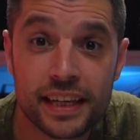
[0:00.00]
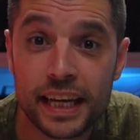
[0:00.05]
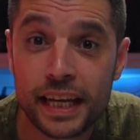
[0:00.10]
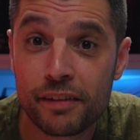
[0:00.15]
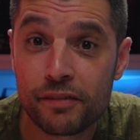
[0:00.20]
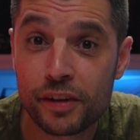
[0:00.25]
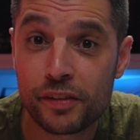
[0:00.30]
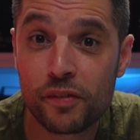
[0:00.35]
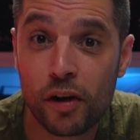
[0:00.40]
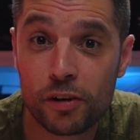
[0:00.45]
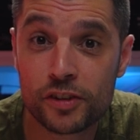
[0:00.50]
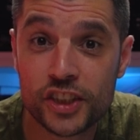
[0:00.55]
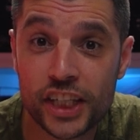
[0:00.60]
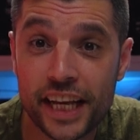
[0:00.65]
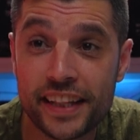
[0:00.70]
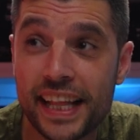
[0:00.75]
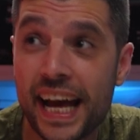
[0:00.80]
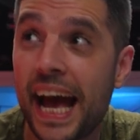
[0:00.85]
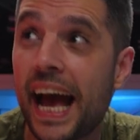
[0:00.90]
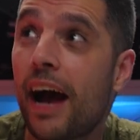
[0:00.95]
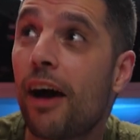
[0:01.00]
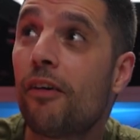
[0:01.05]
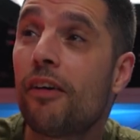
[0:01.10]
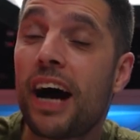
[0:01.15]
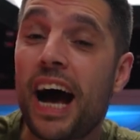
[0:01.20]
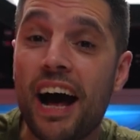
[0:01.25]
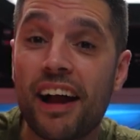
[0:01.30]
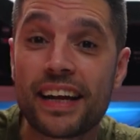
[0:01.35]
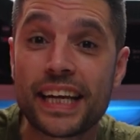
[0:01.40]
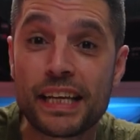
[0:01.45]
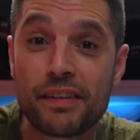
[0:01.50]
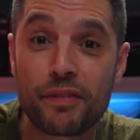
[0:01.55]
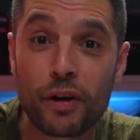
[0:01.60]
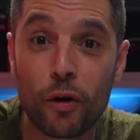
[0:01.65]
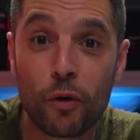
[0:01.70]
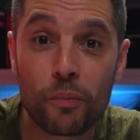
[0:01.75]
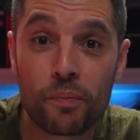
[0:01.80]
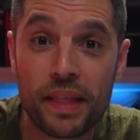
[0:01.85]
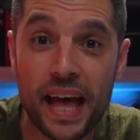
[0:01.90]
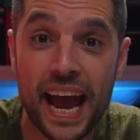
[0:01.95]
If you've not checked that out, I'll leave it
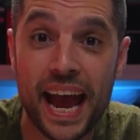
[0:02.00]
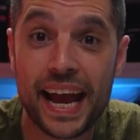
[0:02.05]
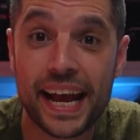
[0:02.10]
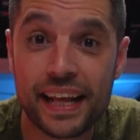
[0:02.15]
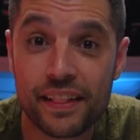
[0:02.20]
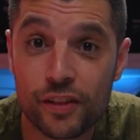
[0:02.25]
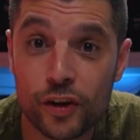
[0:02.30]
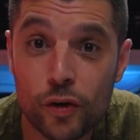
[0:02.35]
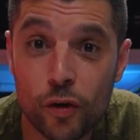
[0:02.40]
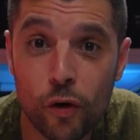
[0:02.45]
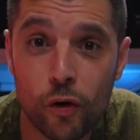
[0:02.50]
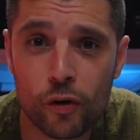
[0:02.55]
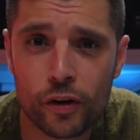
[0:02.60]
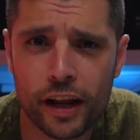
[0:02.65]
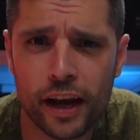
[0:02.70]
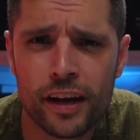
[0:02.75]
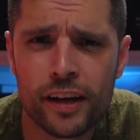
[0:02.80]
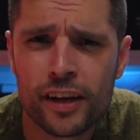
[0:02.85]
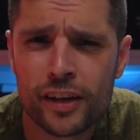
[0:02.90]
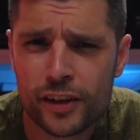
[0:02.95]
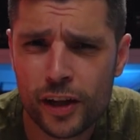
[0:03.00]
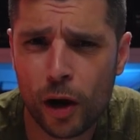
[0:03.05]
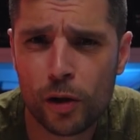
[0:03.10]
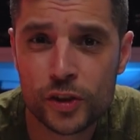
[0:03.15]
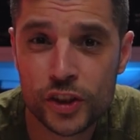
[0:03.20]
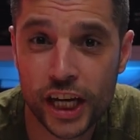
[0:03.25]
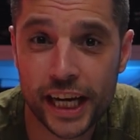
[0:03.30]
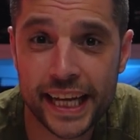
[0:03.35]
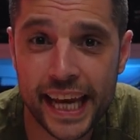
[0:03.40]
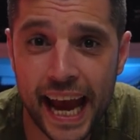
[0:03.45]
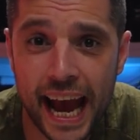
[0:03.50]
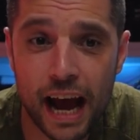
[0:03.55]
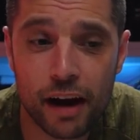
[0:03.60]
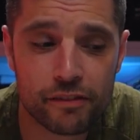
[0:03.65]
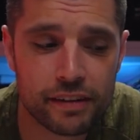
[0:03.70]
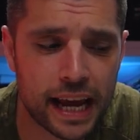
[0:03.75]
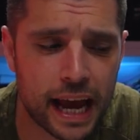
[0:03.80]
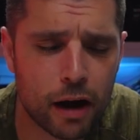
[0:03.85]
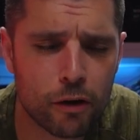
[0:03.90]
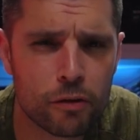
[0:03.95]
up there in the corner. Go check it out
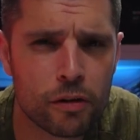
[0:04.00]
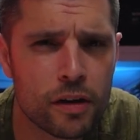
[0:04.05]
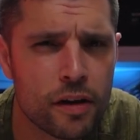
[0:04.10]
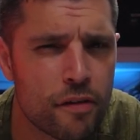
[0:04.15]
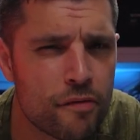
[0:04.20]
now.